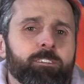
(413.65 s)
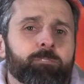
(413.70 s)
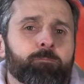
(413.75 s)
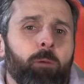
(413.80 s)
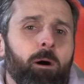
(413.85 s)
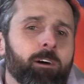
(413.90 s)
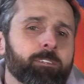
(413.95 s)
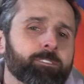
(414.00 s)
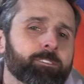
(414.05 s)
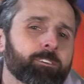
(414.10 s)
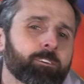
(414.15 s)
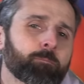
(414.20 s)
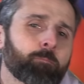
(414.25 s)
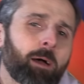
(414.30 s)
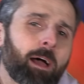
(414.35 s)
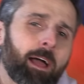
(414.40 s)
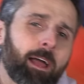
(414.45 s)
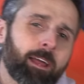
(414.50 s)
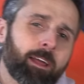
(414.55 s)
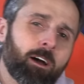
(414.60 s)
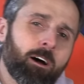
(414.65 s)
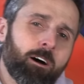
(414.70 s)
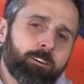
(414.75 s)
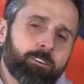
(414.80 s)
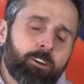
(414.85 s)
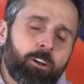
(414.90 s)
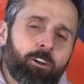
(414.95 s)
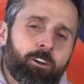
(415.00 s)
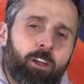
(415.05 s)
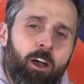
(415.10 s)
is sponsored by
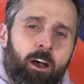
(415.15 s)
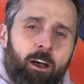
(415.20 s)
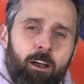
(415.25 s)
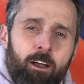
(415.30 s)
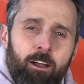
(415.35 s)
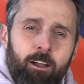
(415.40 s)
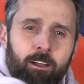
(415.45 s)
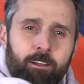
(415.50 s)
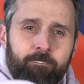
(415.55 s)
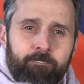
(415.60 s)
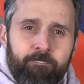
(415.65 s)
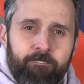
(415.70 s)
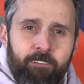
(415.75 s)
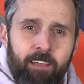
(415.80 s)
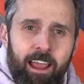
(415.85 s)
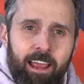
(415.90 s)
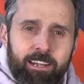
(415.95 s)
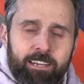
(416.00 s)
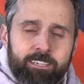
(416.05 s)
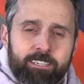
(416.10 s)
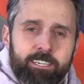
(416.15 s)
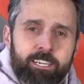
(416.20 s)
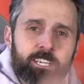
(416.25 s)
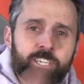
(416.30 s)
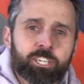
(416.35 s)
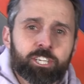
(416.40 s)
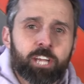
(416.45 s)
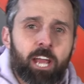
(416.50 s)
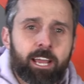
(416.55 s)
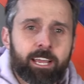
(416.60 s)
Underdog Fantasy.
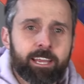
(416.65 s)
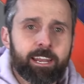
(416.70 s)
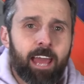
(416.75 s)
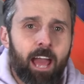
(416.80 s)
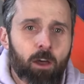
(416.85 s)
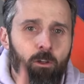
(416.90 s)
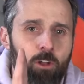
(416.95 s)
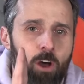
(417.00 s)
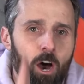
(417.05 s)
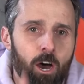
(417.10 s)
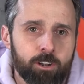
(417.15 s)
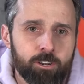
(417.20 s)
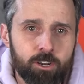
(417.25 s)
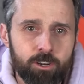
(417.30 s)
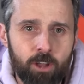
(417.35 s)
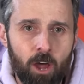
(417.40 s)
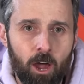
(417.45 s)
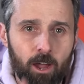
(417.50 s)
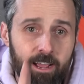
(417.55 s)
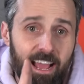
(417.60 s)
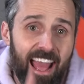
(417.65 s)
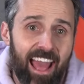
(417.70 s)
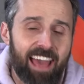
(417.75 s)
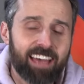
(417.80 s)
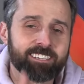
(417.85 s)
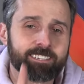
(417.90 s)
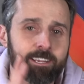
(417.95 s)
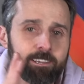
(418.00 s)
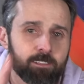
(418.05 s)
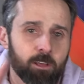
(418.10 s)
Check it out. Underdog
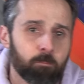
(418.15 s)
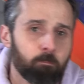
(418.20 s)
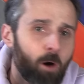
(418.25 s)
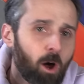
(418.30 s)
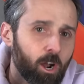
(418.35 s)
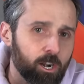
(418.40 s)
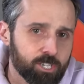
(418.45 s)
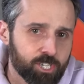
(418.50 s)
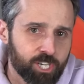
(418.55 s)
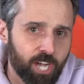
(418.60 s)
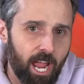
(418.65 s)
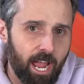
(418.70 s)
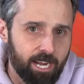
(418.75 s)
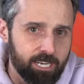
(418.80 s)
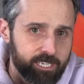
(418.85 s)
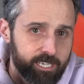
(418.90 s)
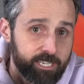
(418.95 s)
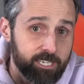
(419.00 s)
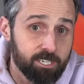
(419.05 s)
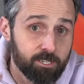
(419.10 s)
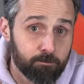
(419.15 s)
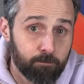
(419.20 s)
has a Lamar Jackson